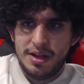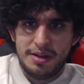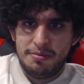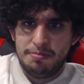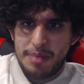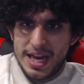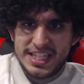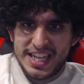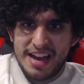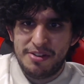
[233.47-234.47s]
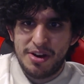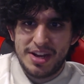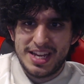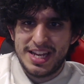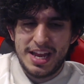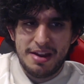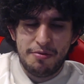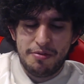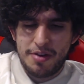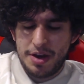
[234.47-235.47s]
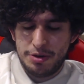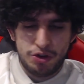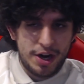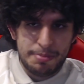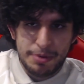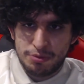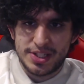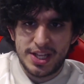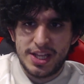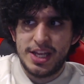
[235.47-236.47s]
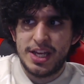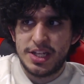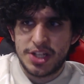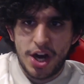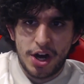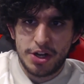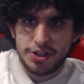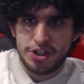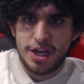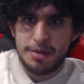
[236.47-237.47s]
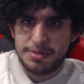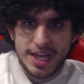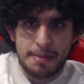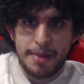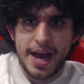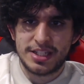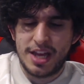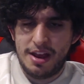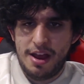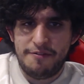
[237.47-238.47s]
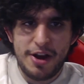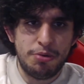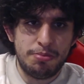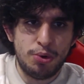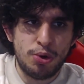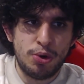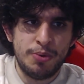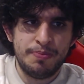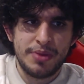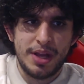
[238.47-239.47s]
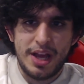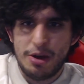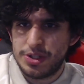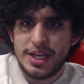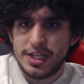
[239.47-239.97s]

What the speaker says: being together and trying to build resilience, hardships, setbacks. It was leaning to